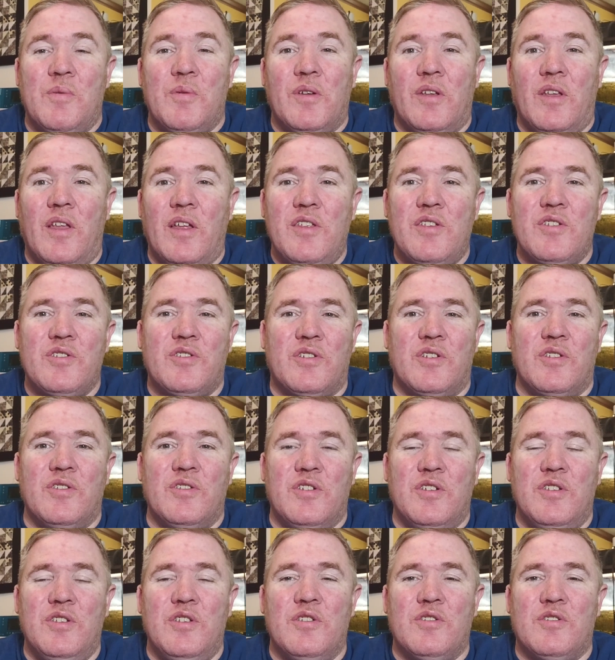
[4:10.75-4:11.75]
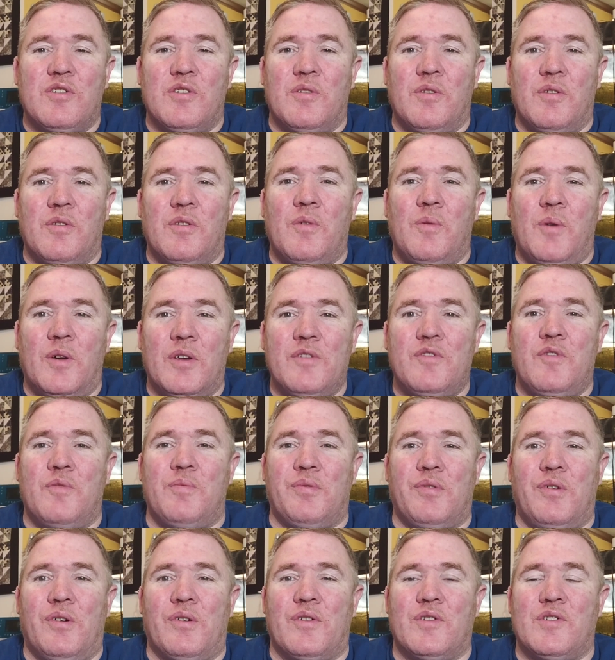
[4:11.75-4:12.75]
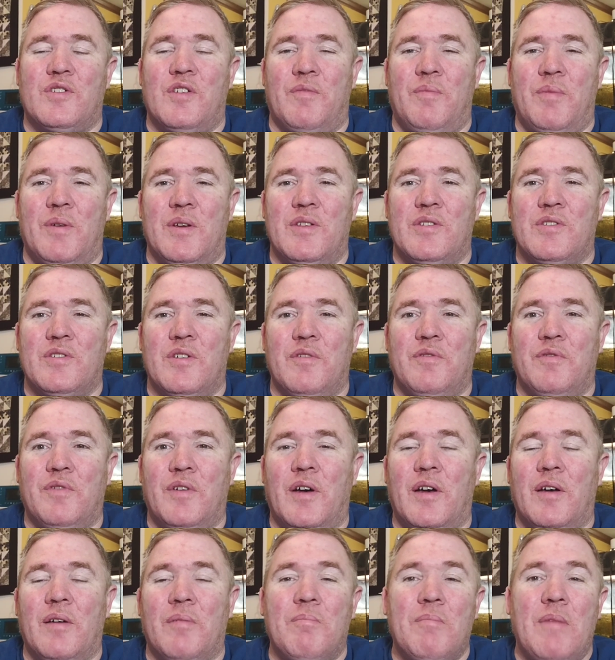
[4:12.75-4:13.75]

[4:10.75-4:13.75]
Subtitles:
Well, I'd like to continue the wonderful progress I've made so far.